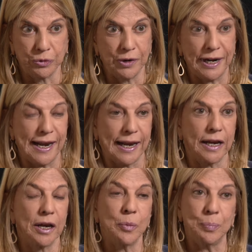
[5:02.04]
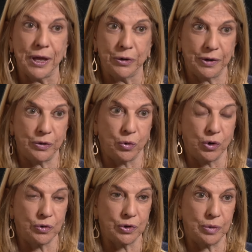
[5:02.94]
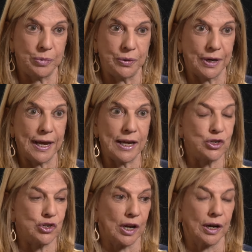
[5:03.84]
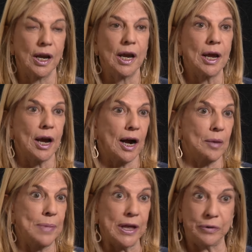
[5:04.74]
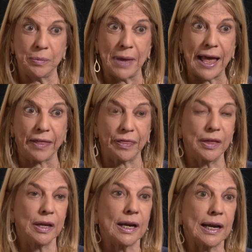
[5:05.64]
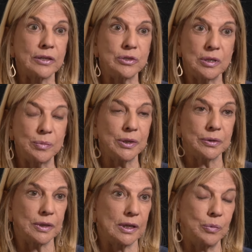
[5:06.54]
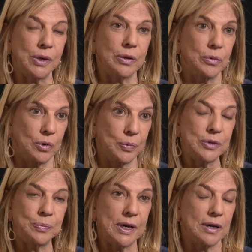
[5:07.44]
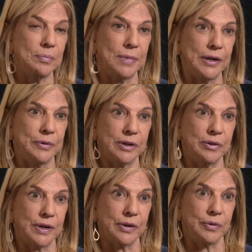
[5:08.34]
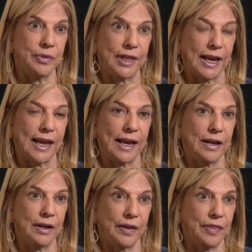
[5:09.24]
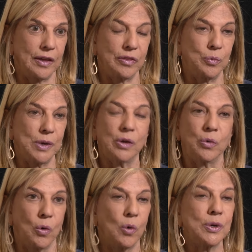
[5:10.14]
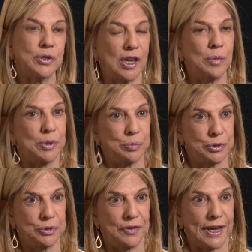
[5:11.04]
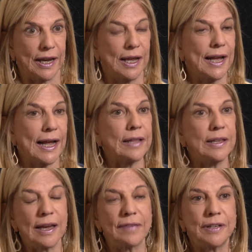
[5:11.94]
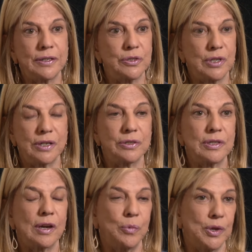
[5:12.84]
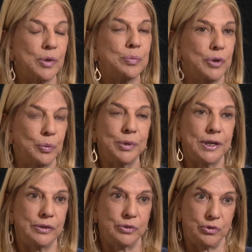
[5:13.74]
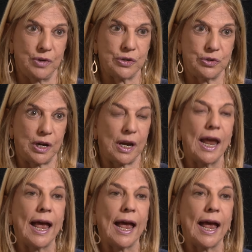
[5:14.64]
writing. better at oral communication, better at math. And similarly, we can always become better at critical thinking. I think that we can always keep improving. And the evidence is that with appropriate instruction,